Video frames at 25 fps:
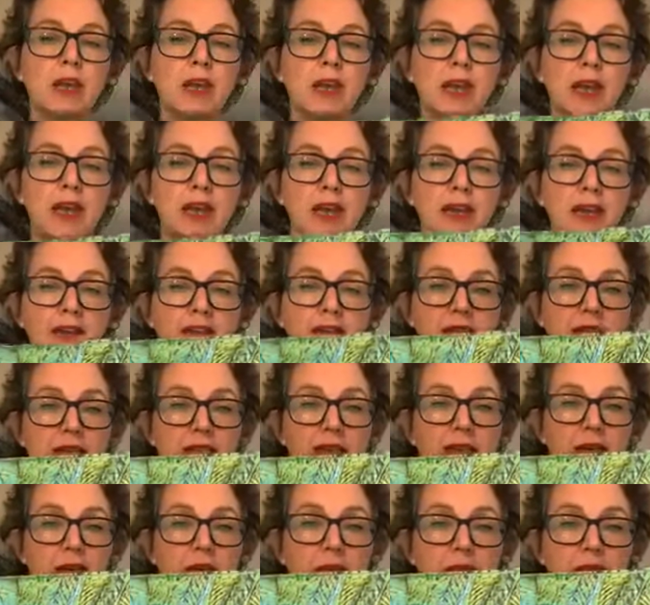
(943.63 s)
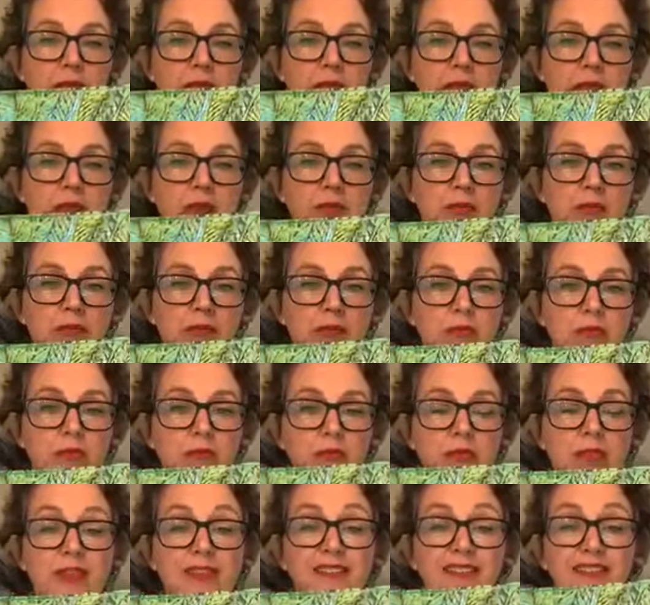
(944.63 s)
And
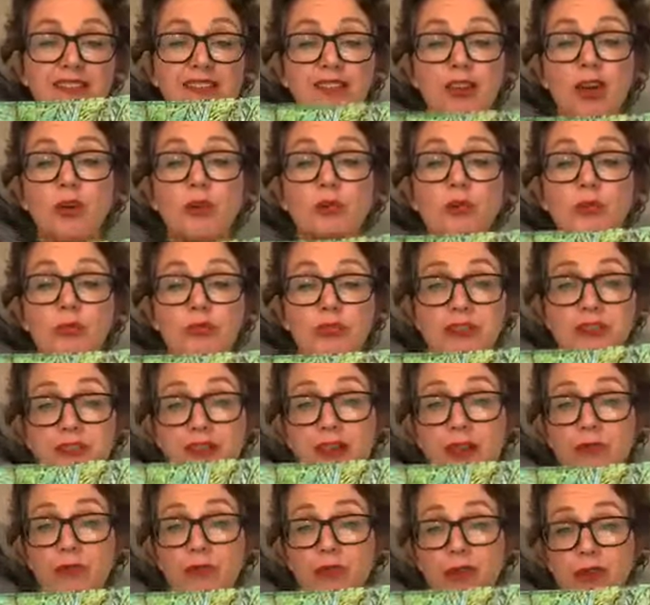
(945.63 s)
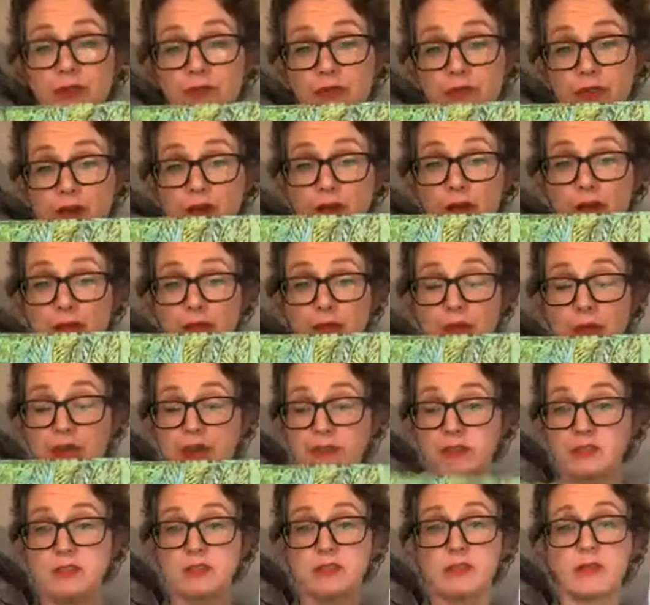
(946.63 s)
Linda sold several of her
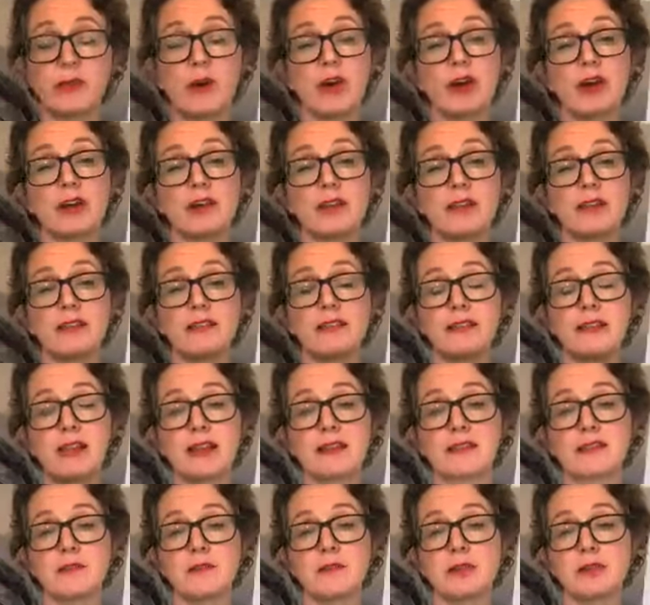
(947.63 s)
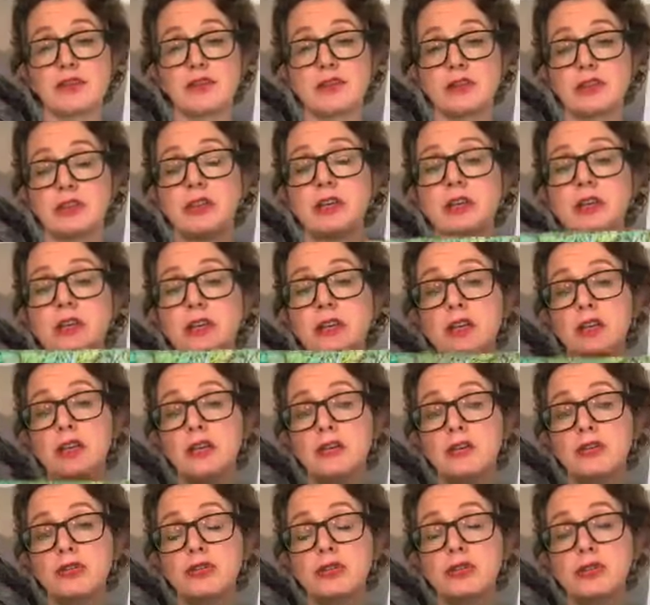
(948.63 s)
pieces of work in the exhibition.
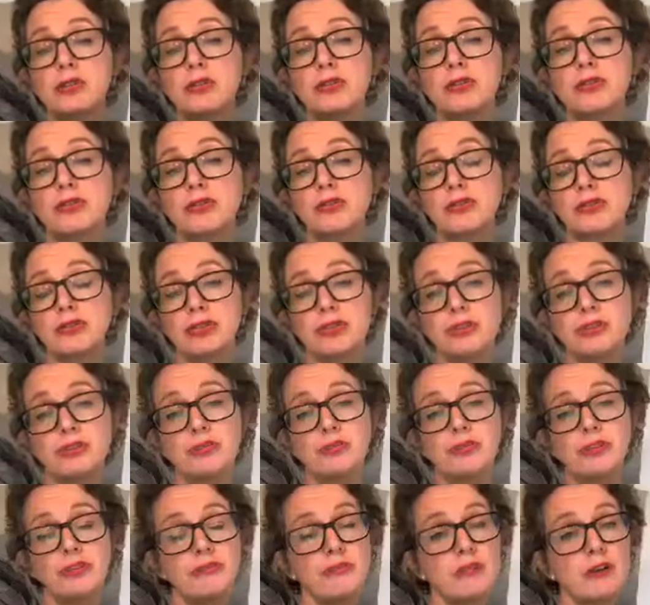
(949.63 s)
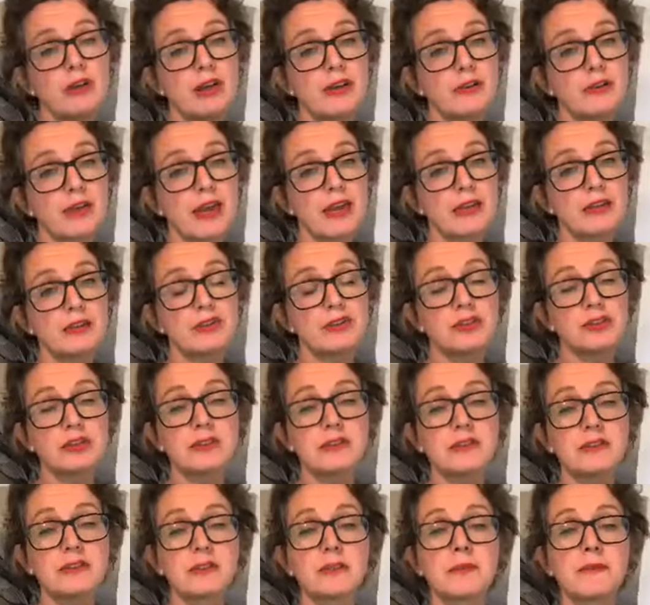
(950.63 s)
It toured to different
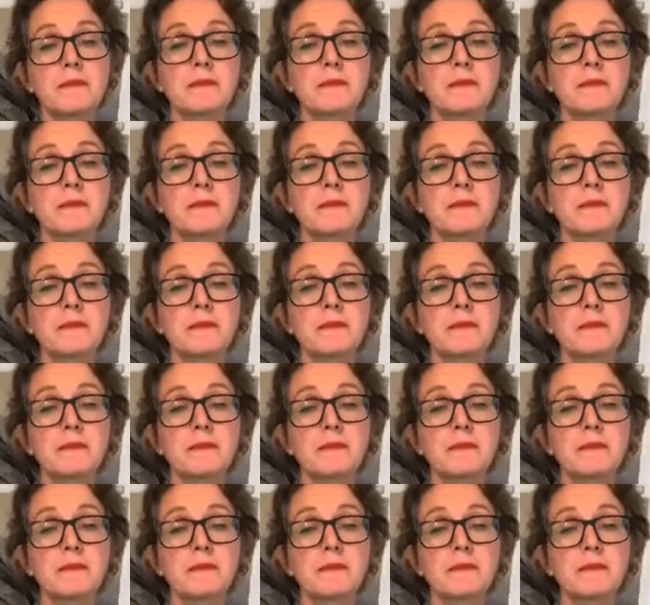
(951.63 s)
locations.